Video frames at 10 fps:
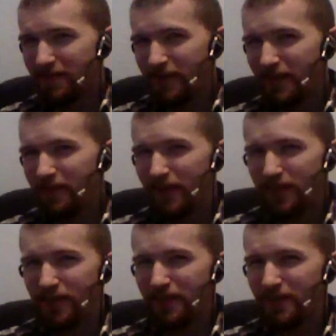pretty
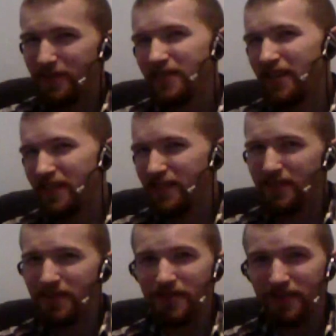much Kusanagi's
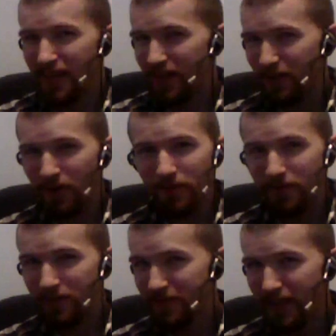sister's got her
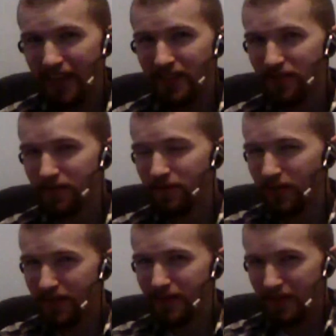own ideas of what